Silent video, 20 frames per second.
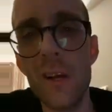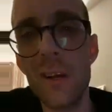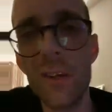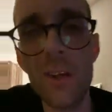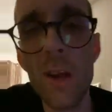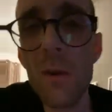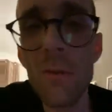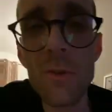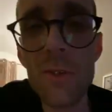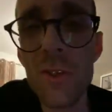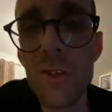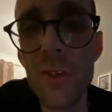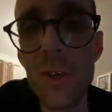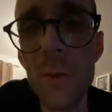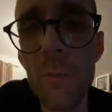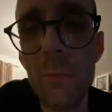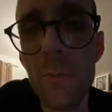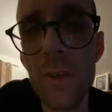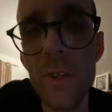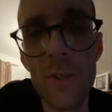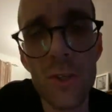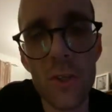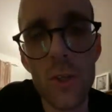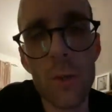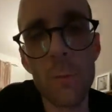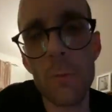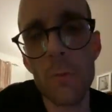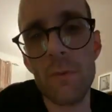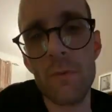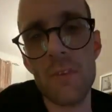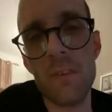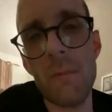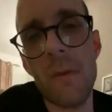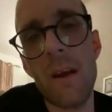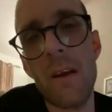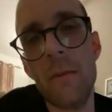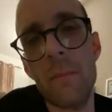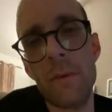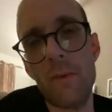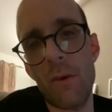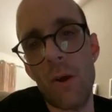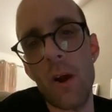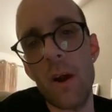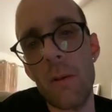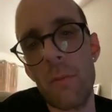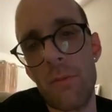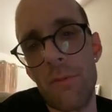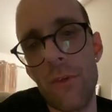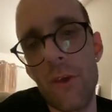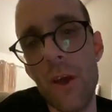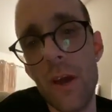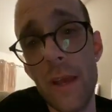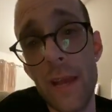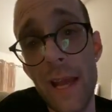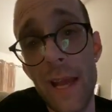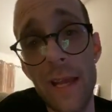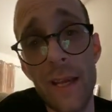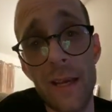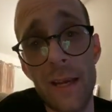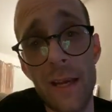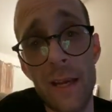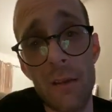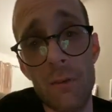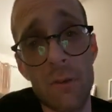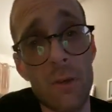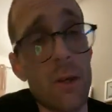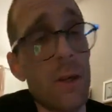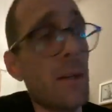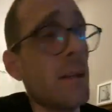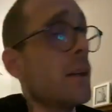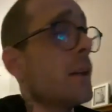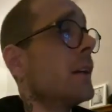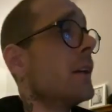No one's been stupid enough to marry me, right? I'm 38 now, right?